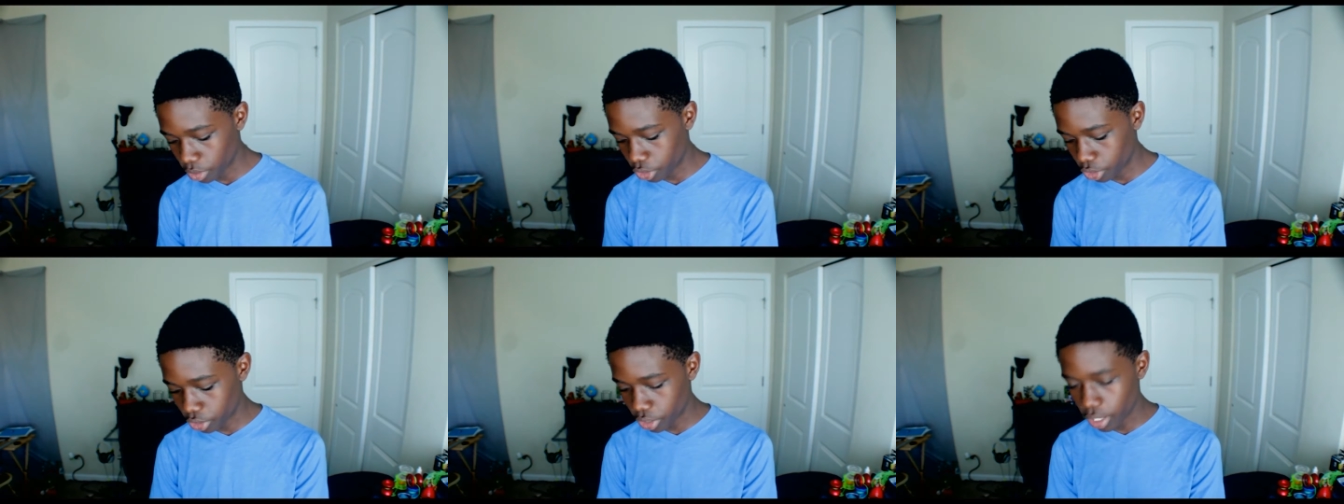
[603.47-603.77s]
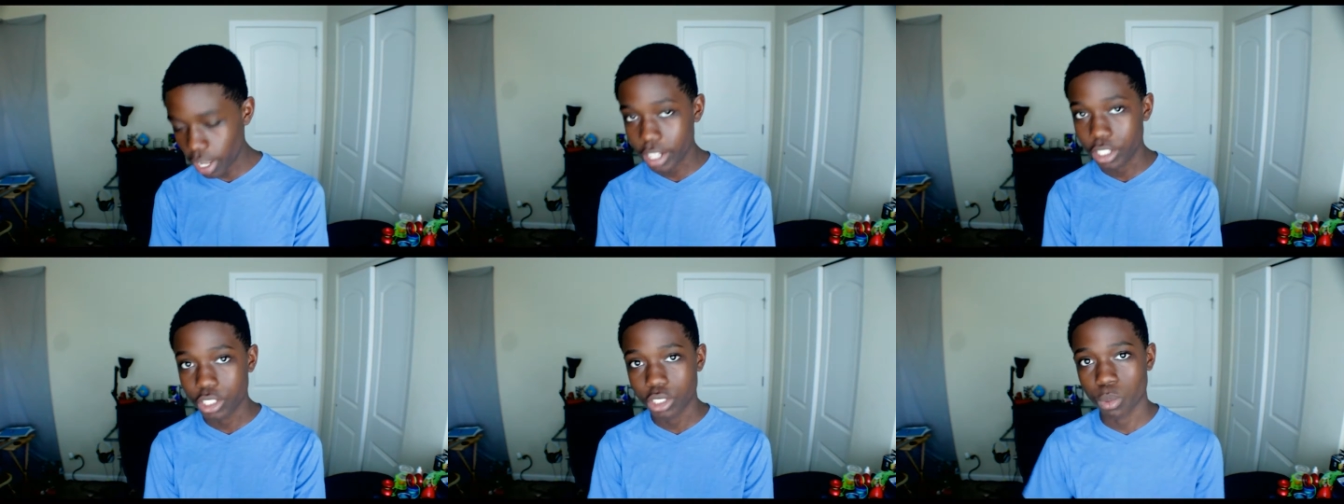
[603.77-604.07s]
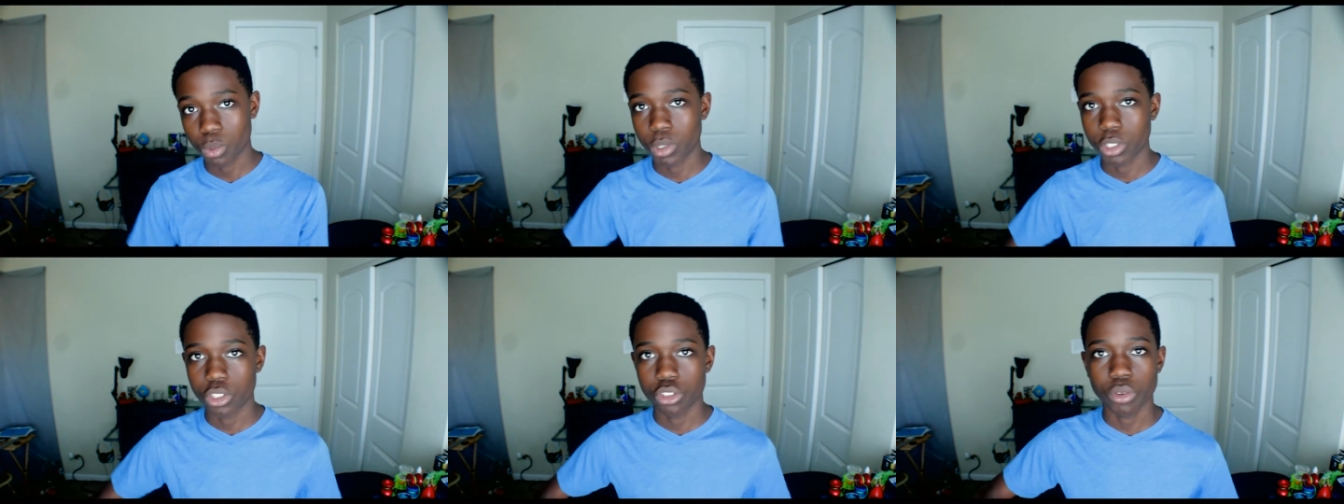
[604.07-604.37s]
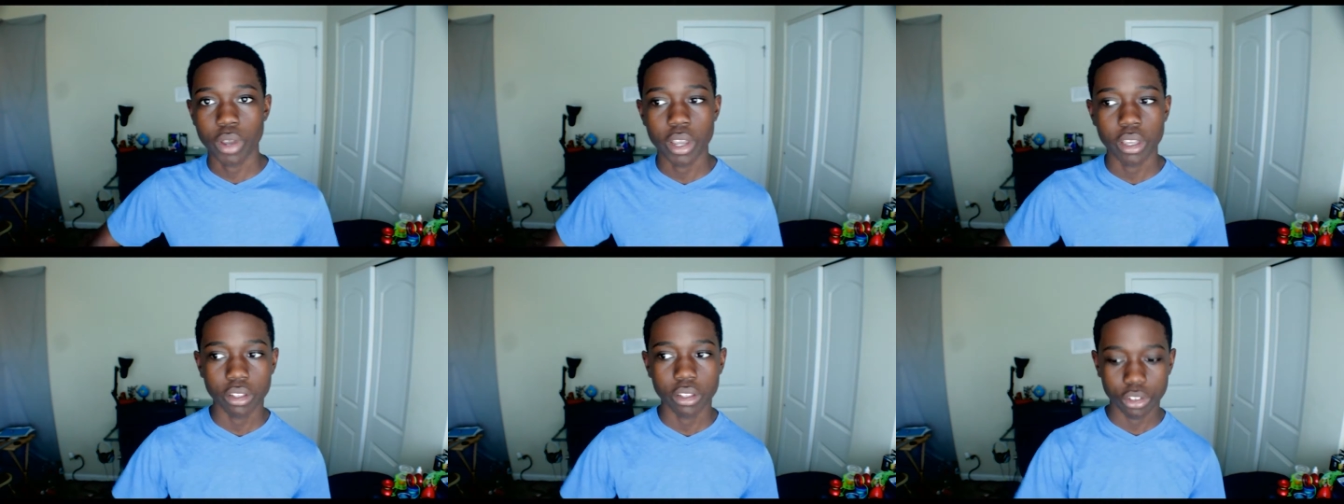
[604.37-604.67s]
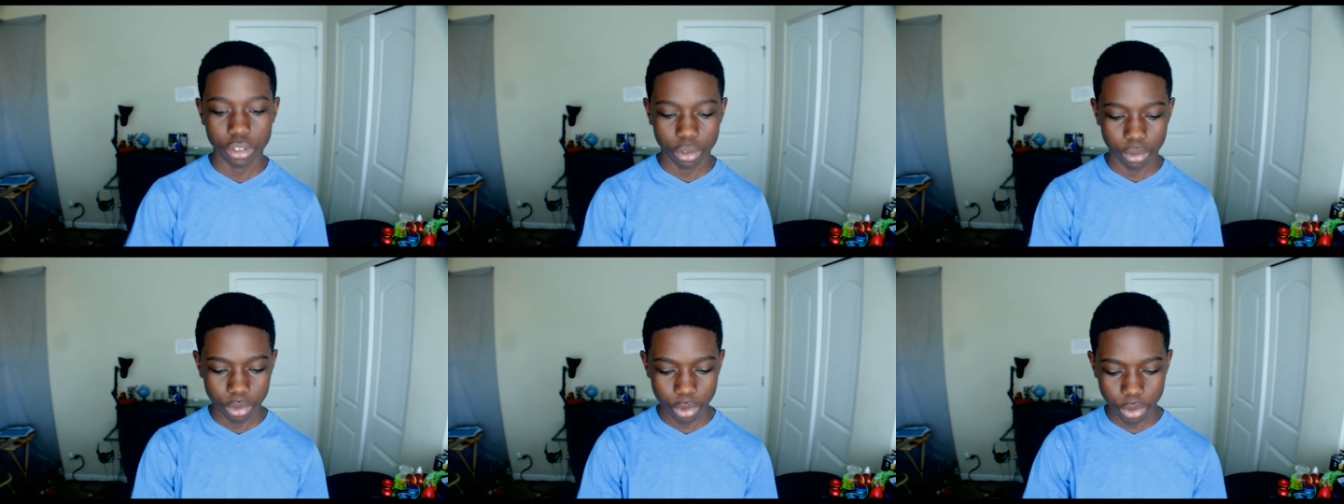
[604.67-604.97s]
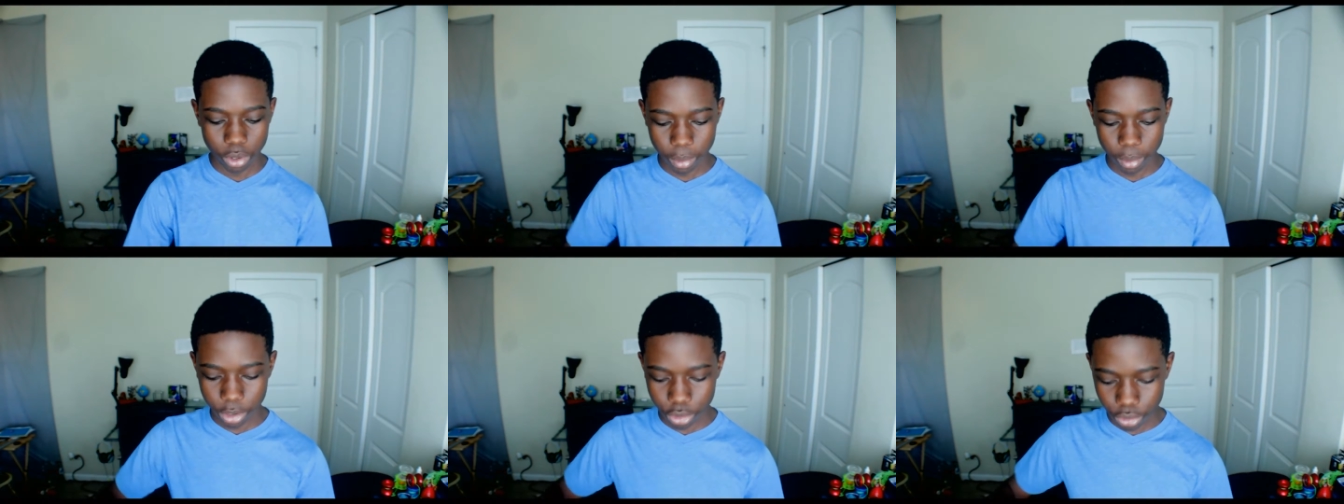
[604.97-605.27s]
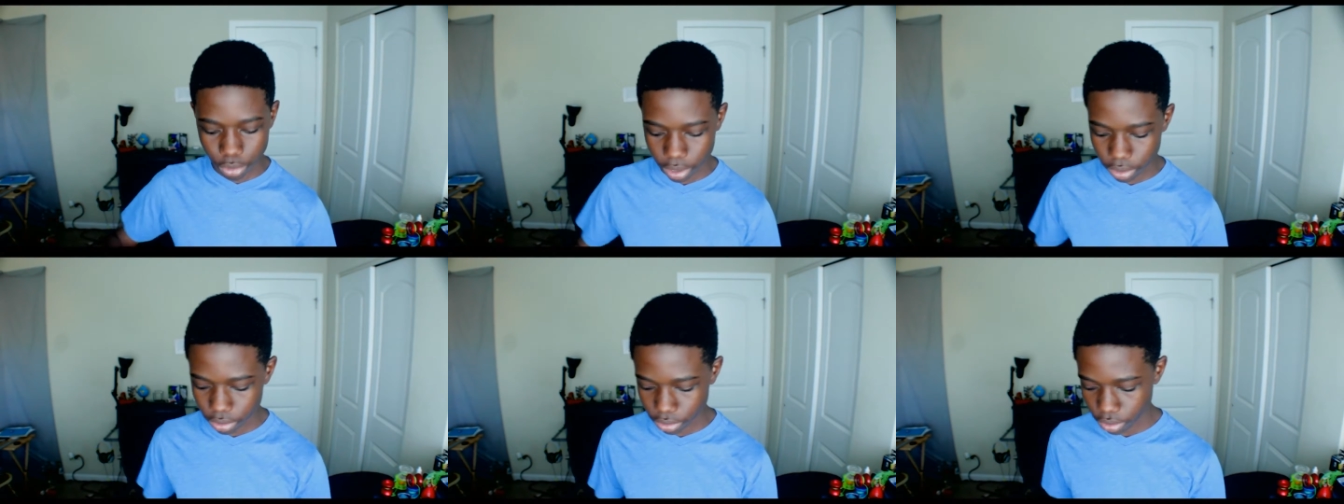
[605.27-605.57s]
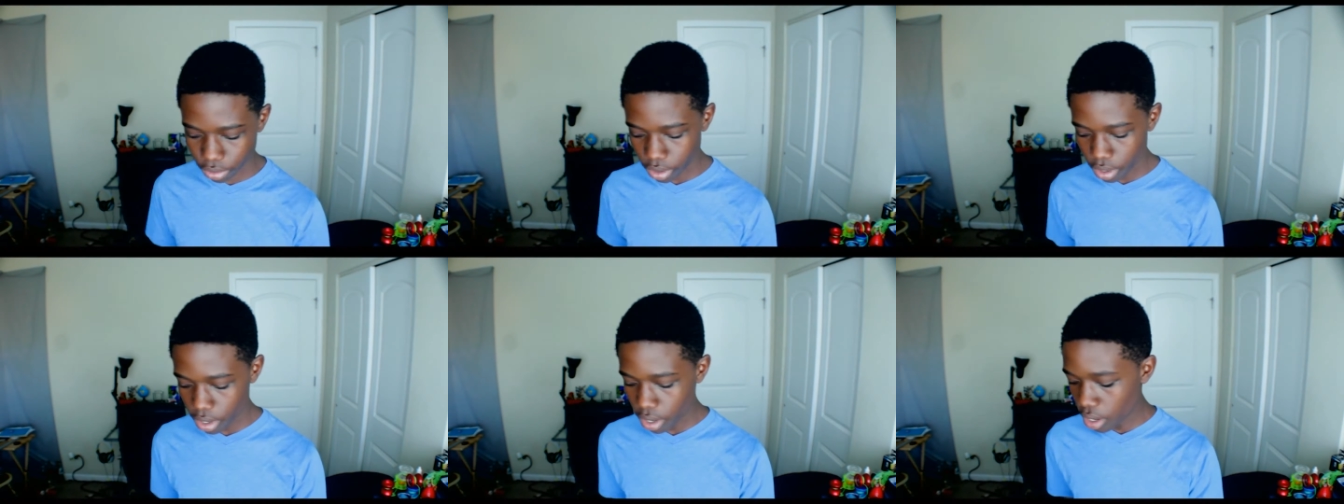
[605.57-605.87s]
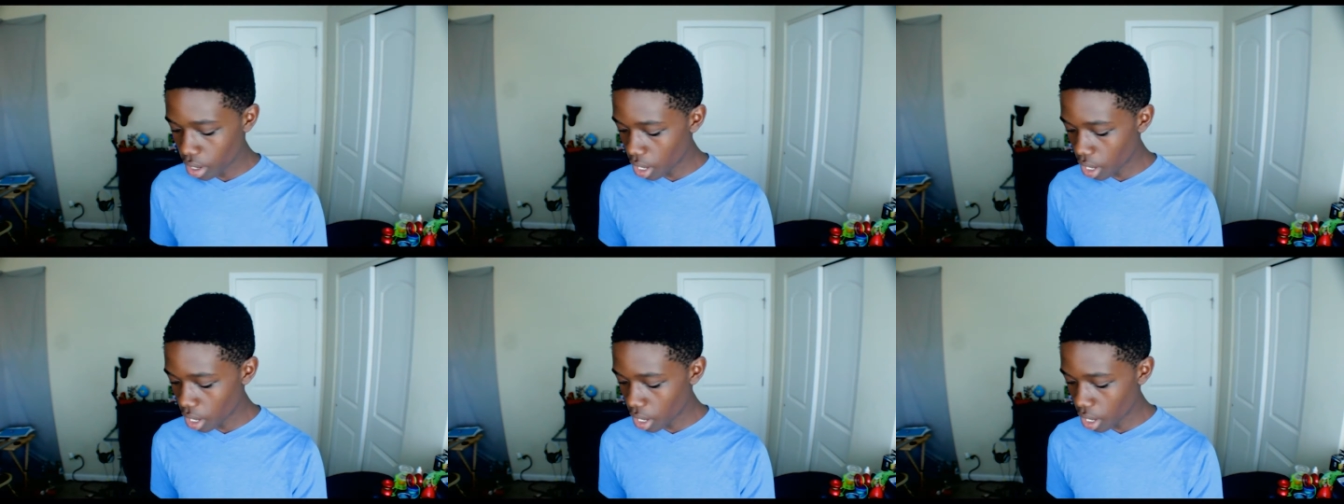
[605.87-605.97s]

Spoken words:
or I just went straight into doing my tricks,